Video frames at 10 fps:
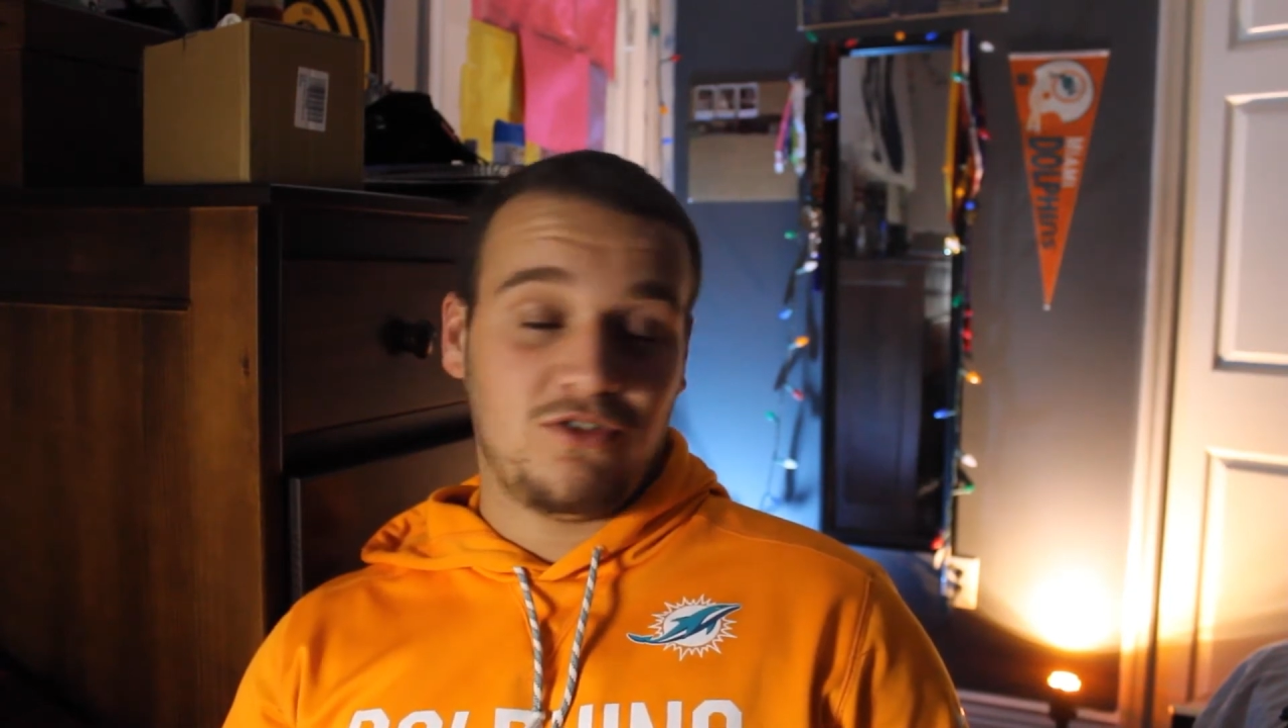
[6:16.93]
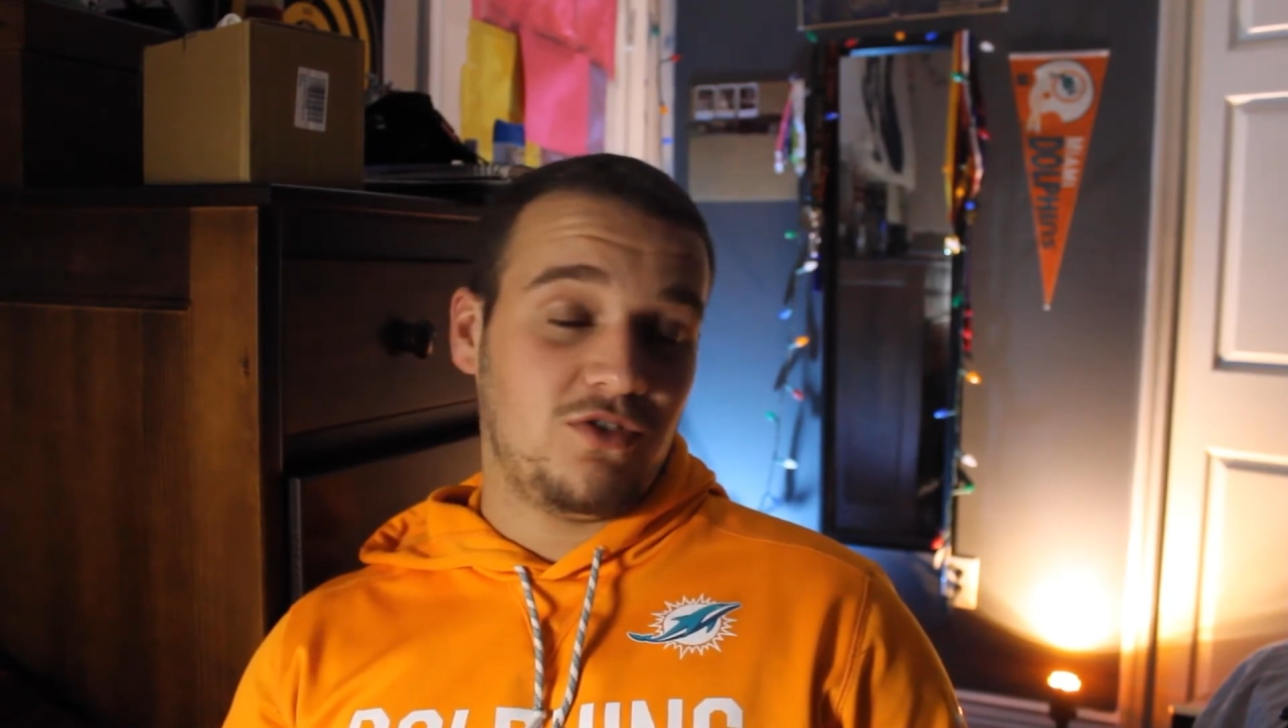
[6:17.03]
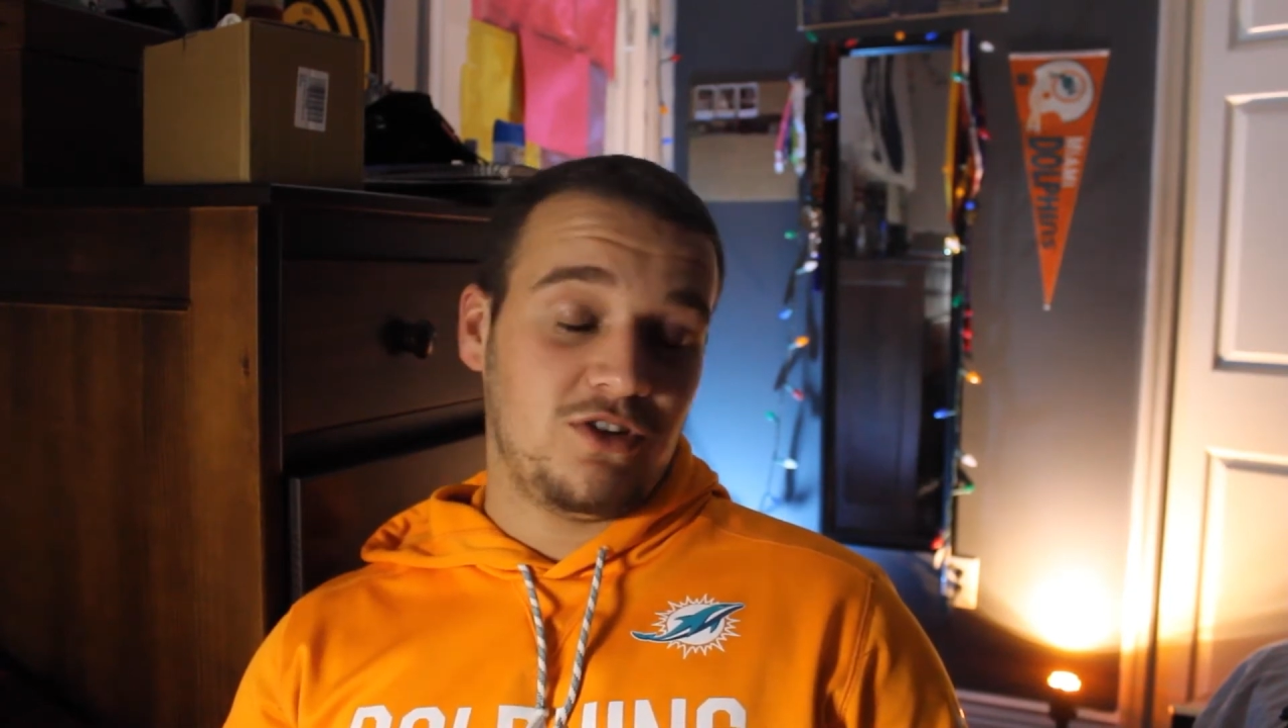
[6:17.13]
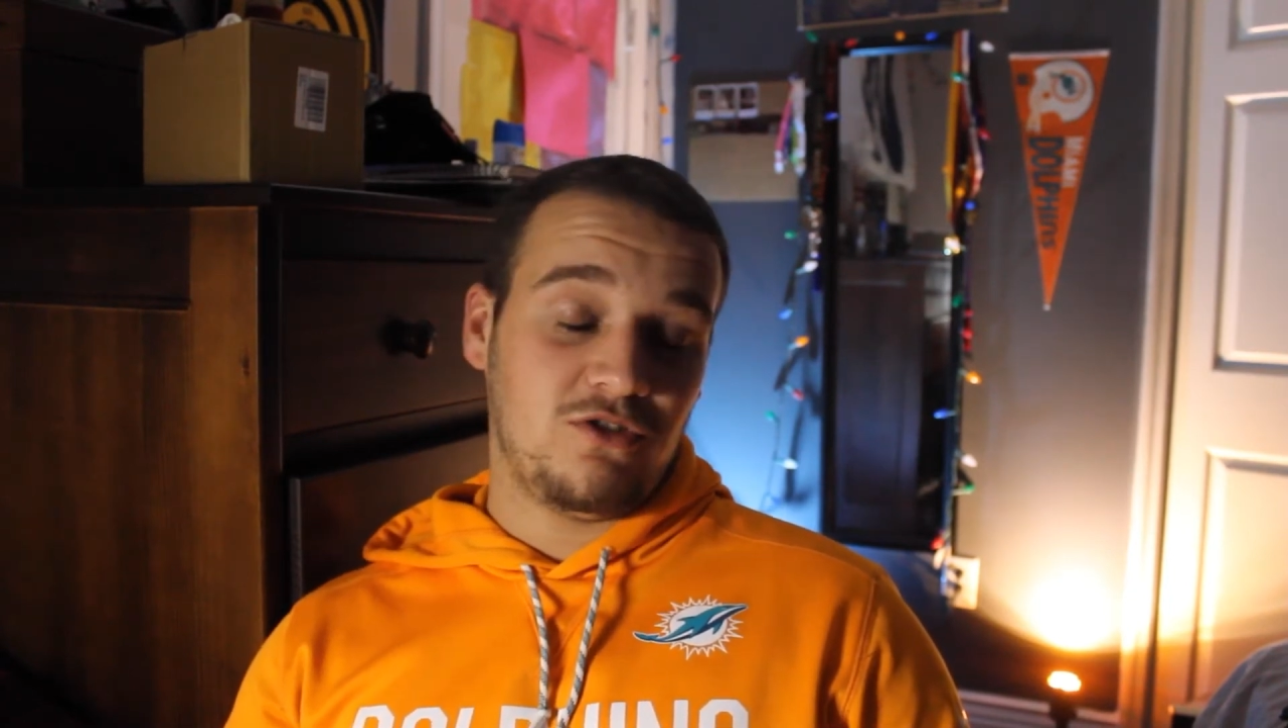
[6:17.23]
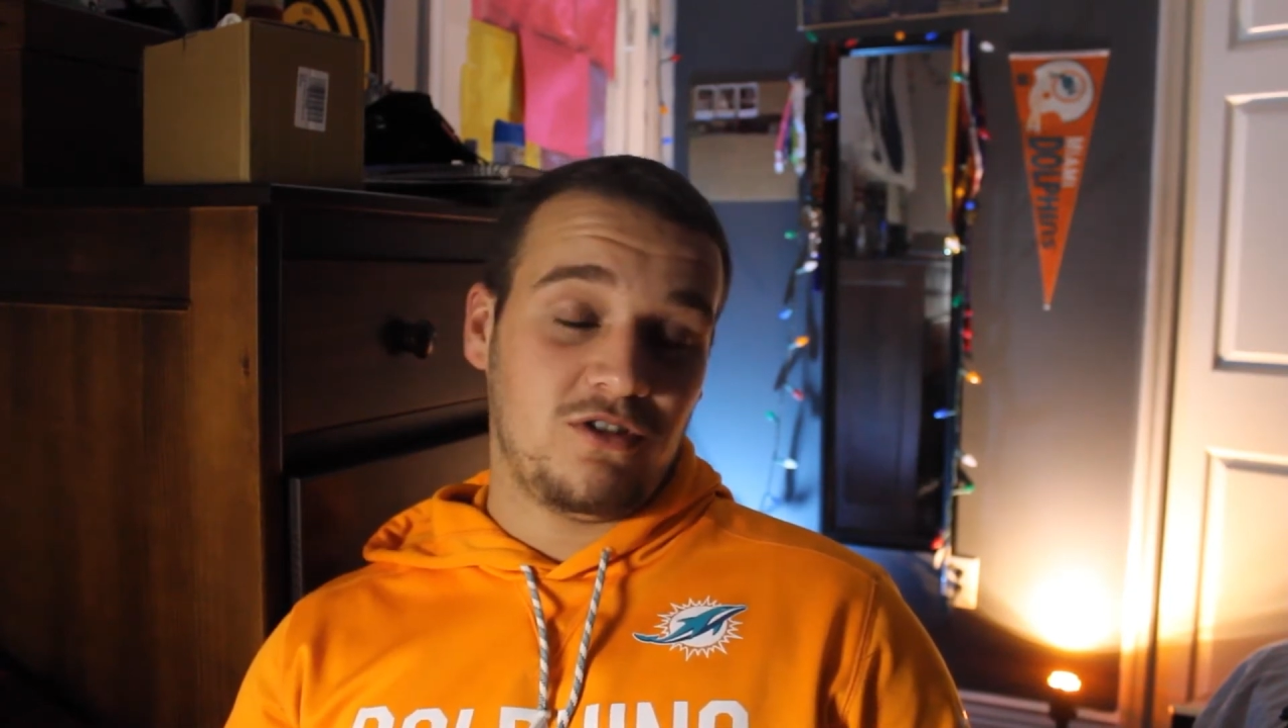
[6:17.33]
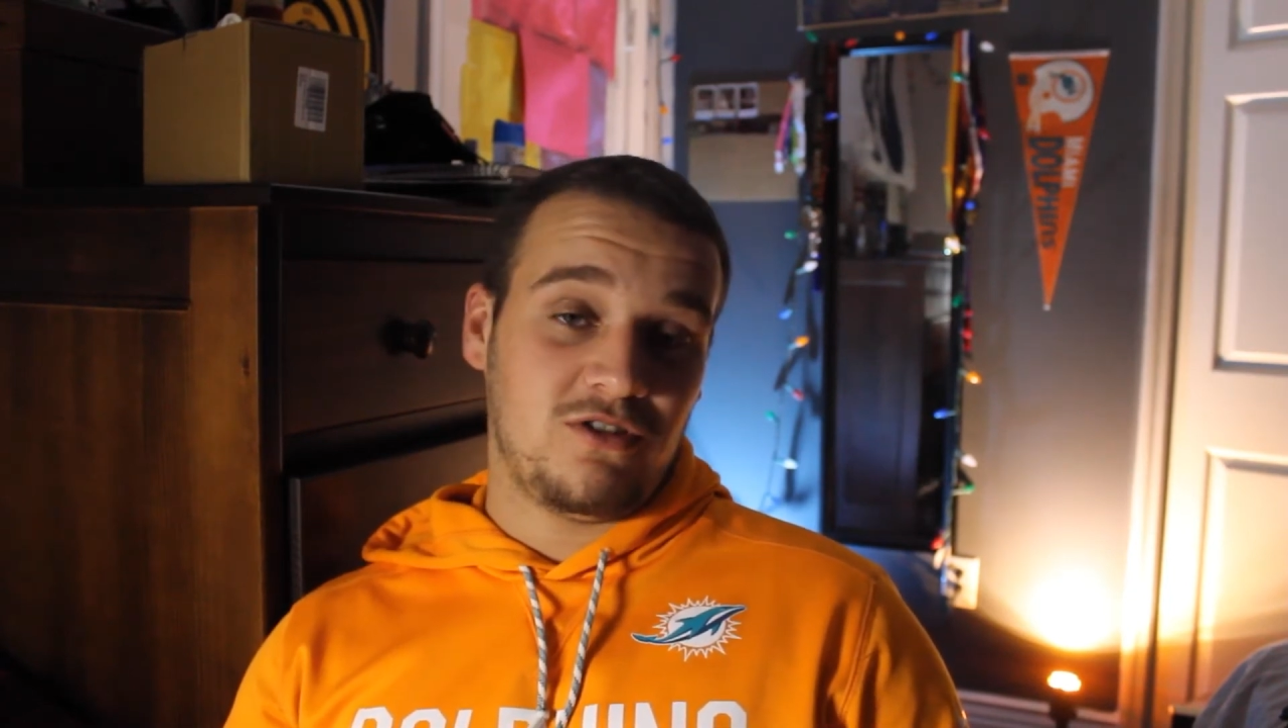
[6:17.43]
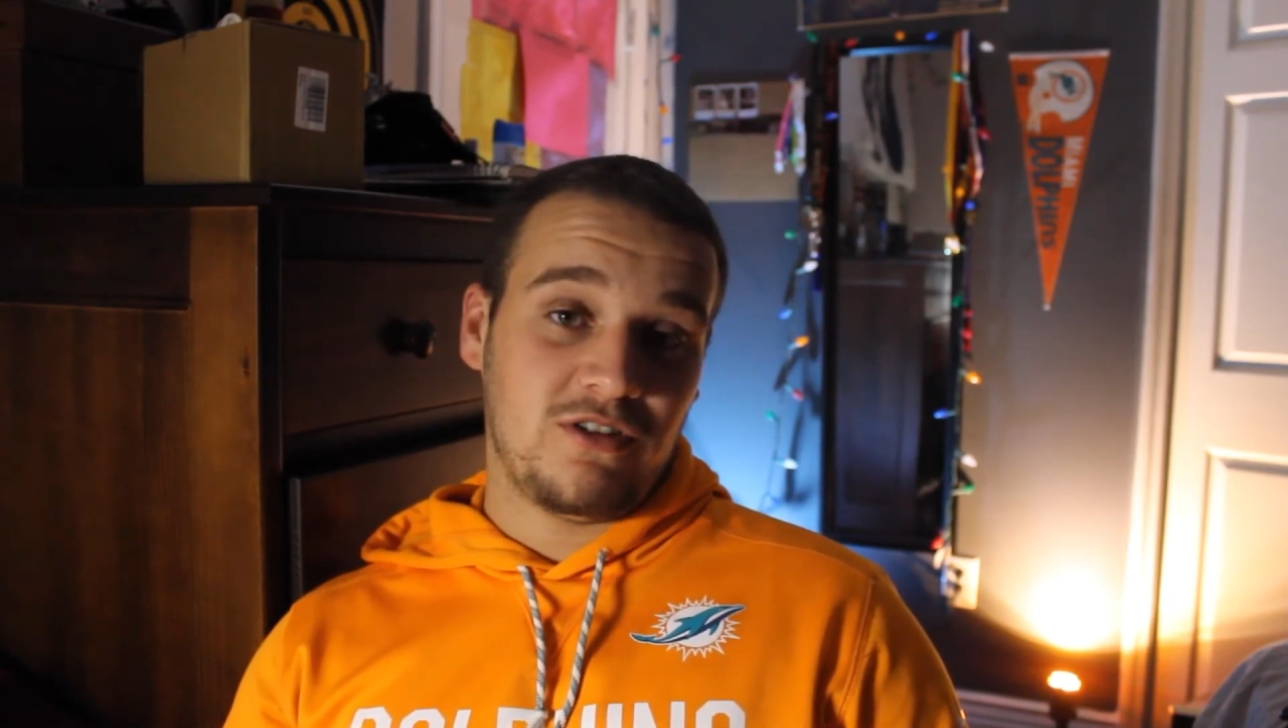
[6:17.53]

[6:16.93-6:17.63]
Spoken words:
of injuries